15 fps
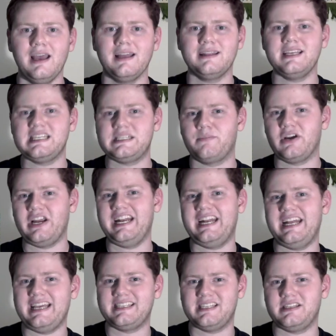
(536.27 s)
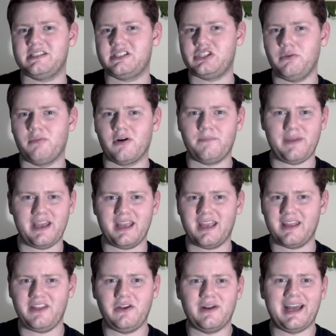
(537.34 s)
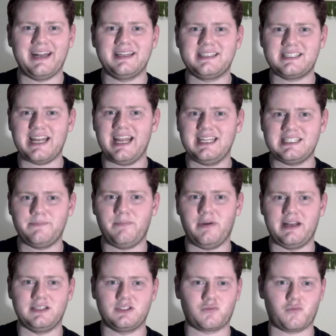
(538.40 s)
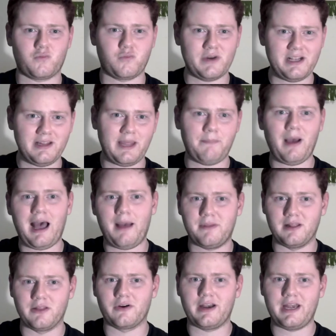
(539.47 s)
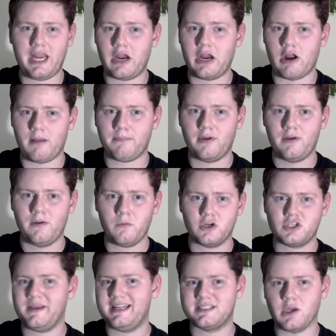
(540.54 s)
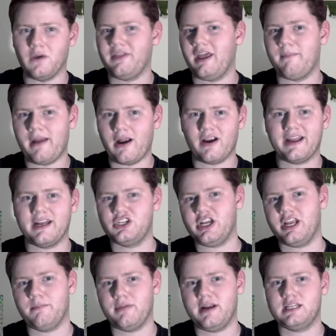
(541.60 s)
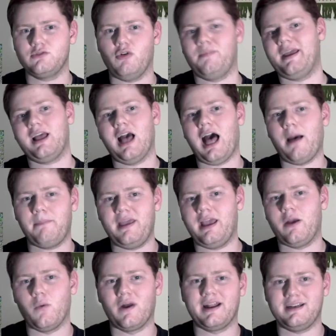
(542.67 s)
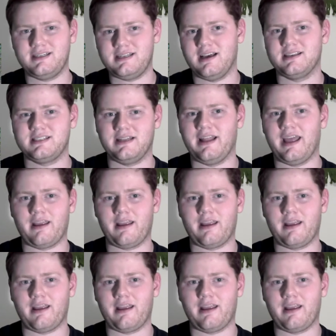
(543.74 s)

This breed isn't super big in the United States, but is really popular in Europe, which means all the American chicken breeds will be copying what it does in like